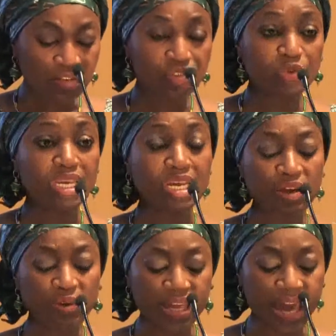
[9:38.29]
to
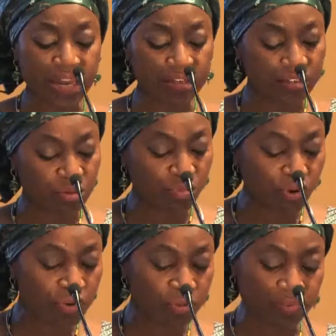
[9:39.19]
elongate the
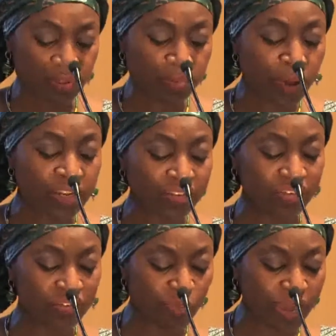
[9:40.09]
policy
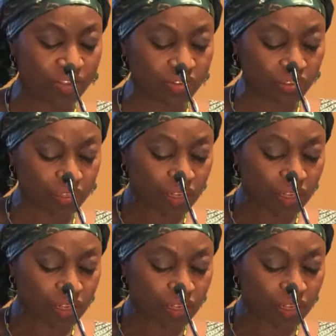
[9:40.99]
space